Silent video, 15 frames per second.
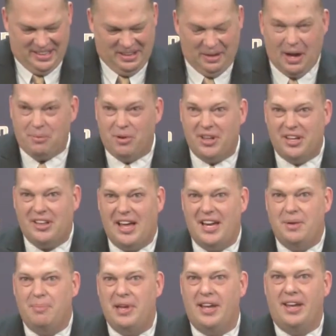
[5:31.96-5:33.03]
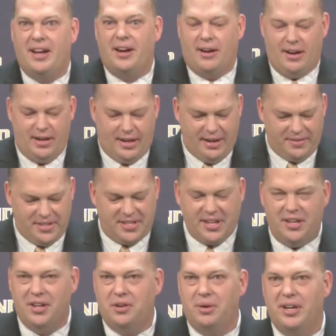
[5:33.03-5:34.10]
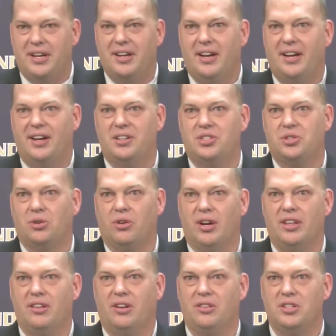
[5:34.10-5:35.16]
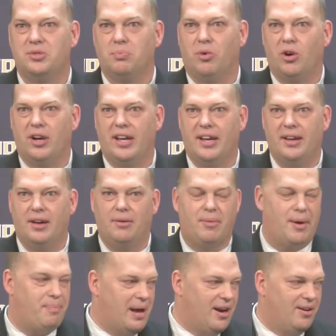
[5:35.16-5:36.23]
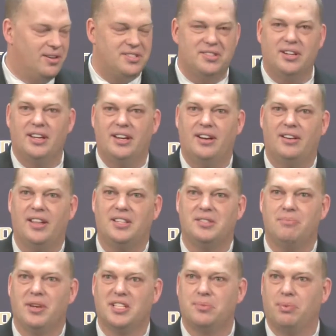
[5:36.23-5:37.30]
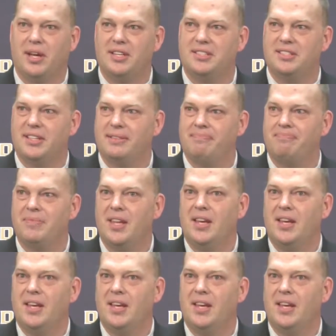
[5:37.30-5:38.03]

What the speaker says: Oh, I'm really glad to be here. I have to tell you a quick story, though, this morning. My parents are here. That's a mixed blessing.